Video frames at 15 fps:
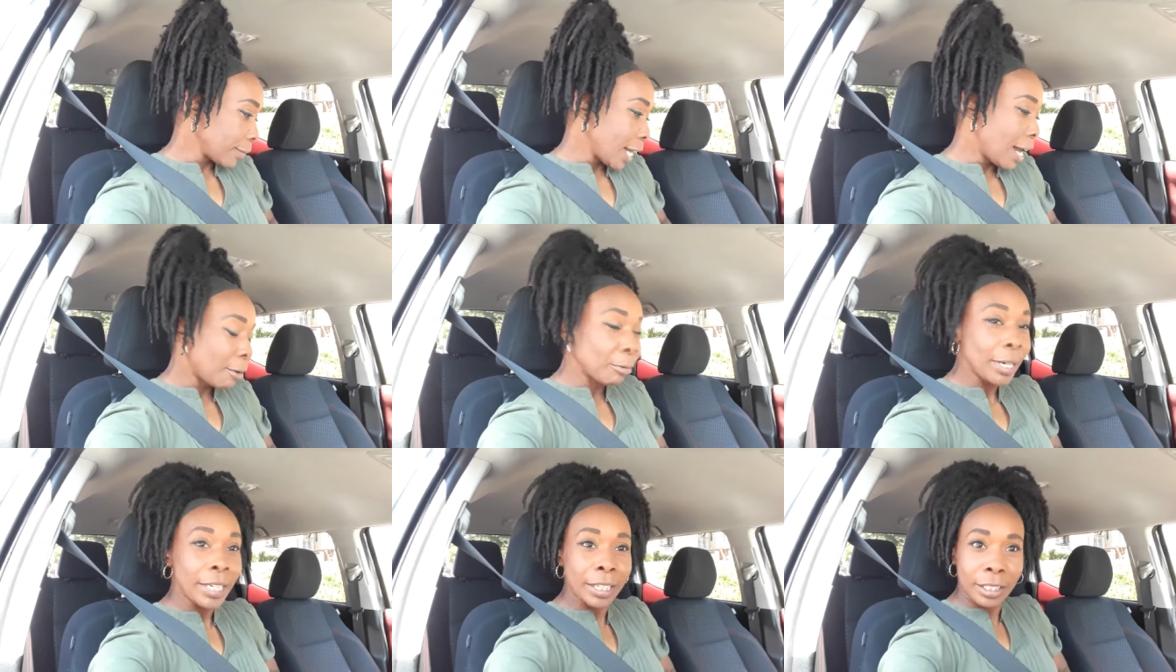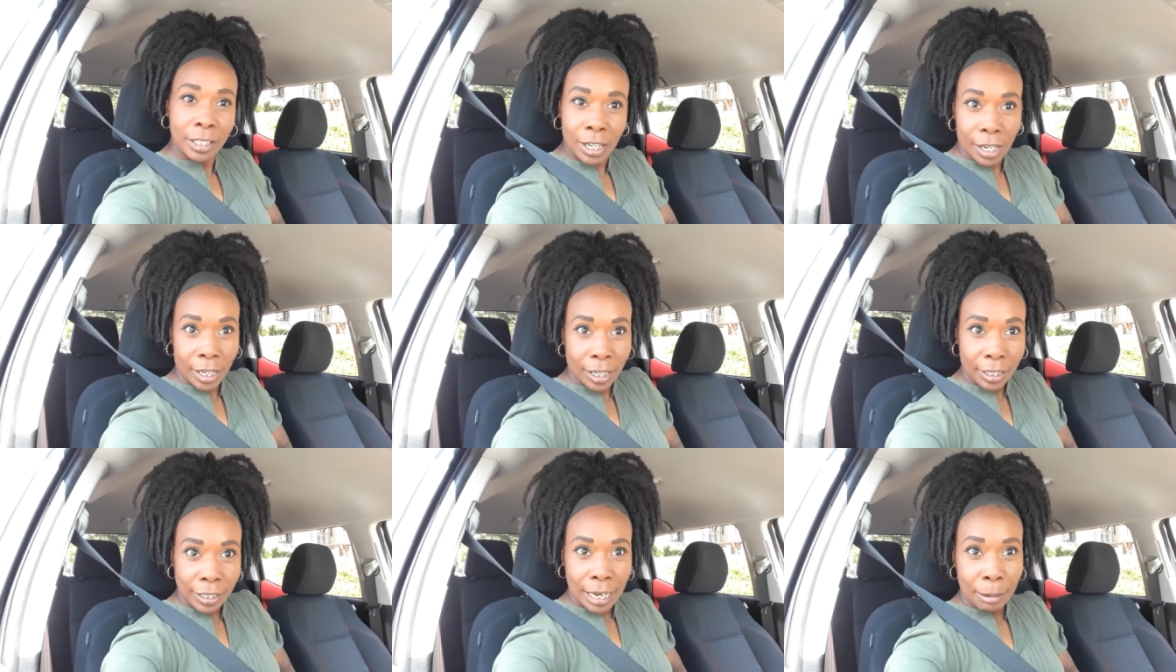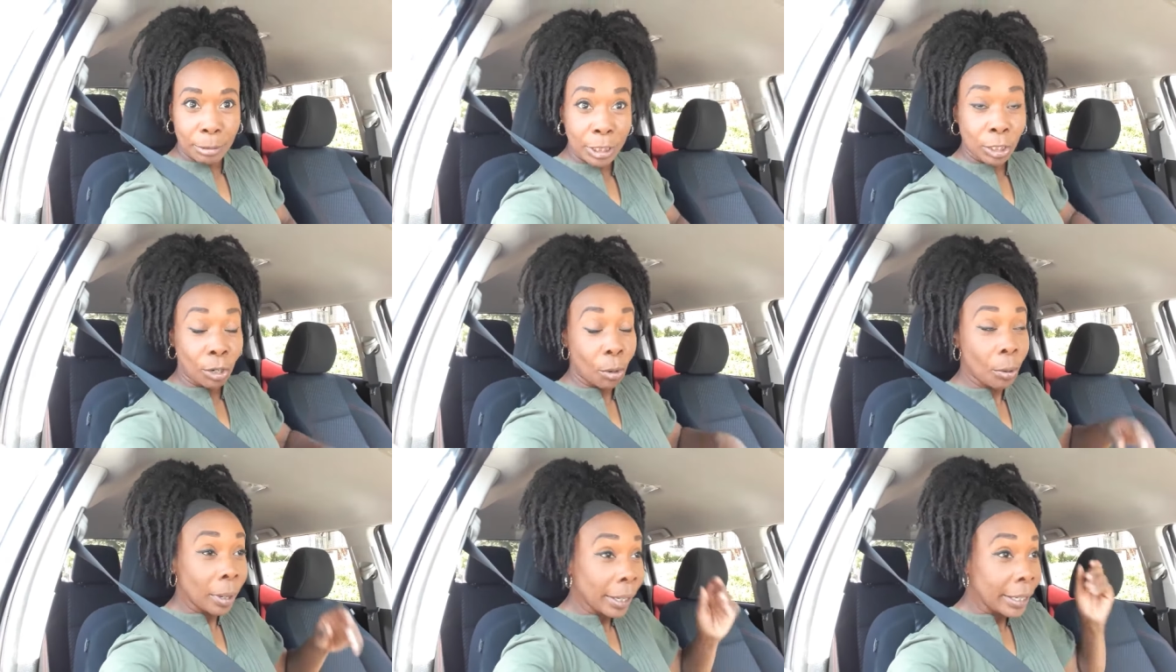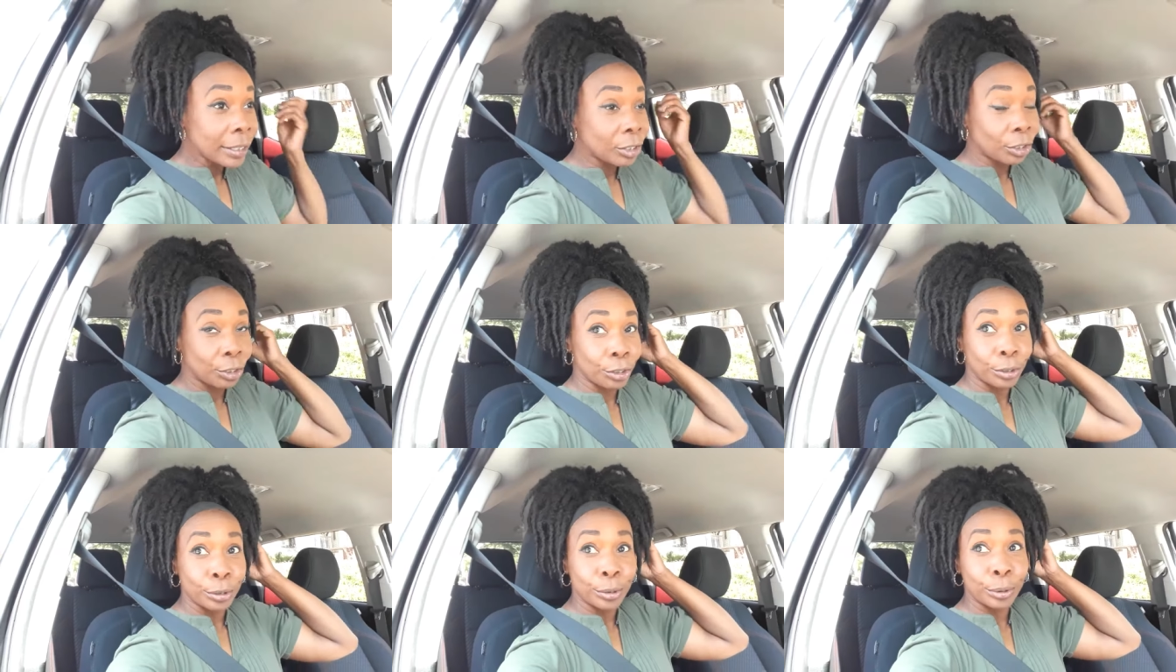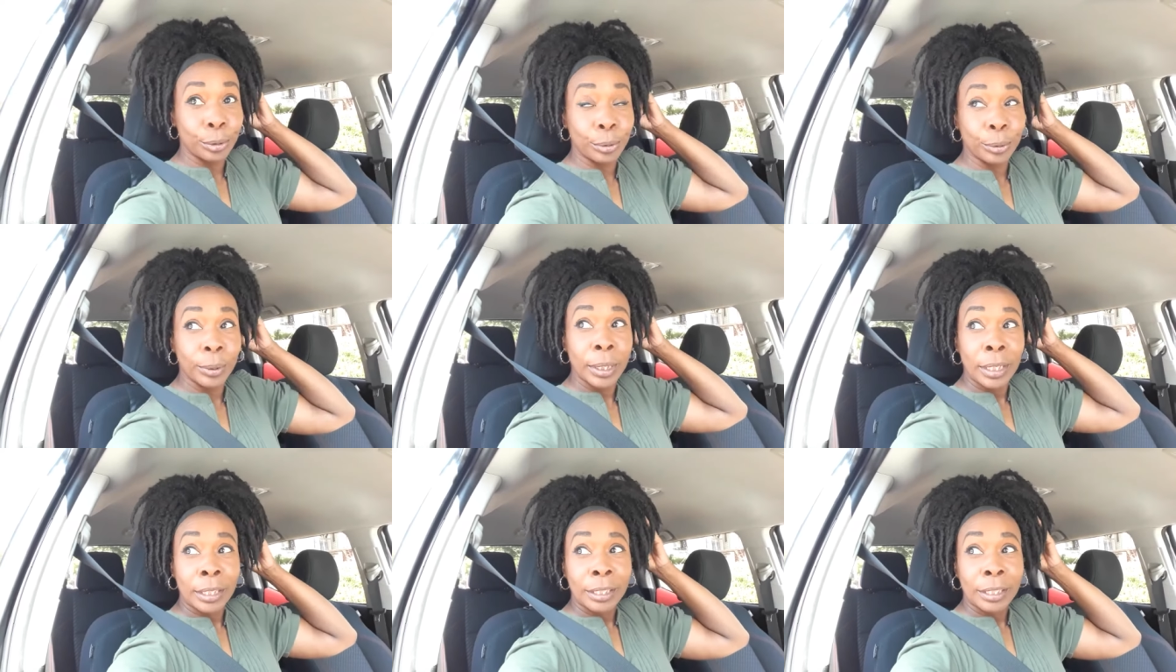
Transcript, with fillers: i rented a car i was going to